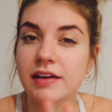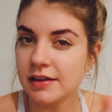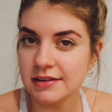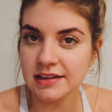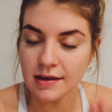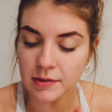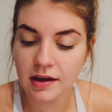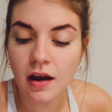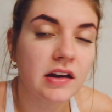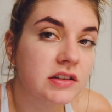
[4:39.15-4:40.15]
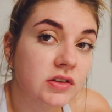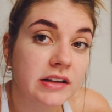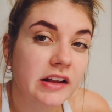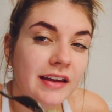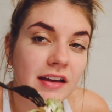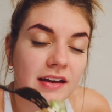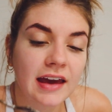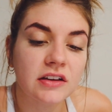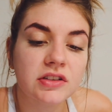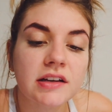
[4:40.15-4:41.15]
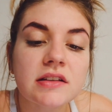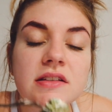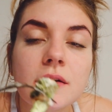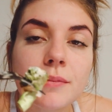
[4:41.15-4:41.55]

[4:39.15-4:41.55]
eat salmon, and it's only on like occasions.